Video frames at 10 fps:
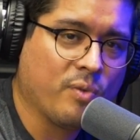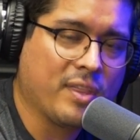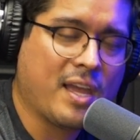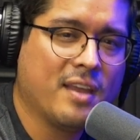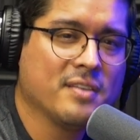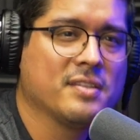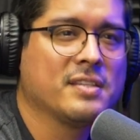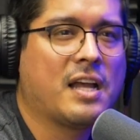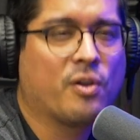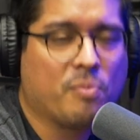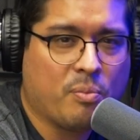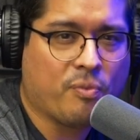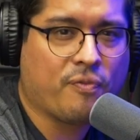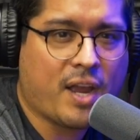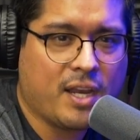What that is how could
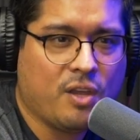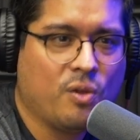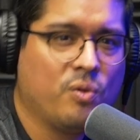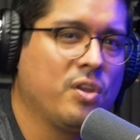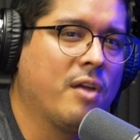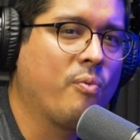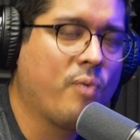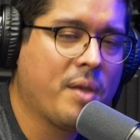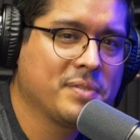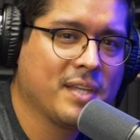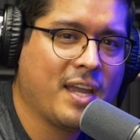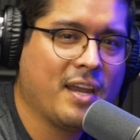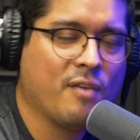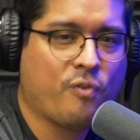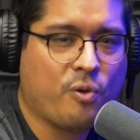people find you? Do you have a
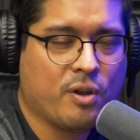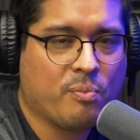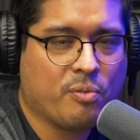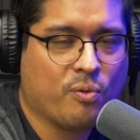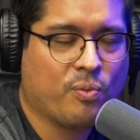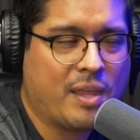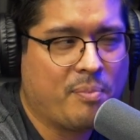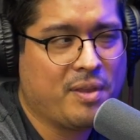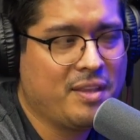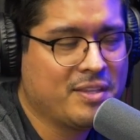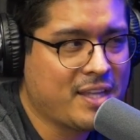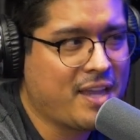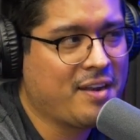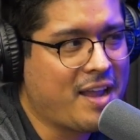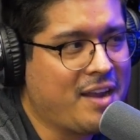website, a phone number? With that being
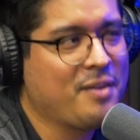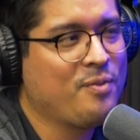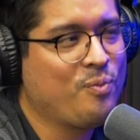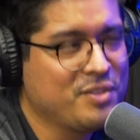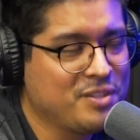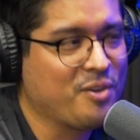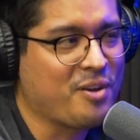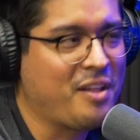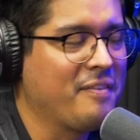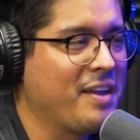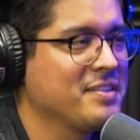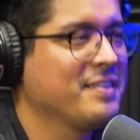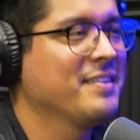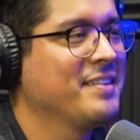said, Ana, what's your call of action?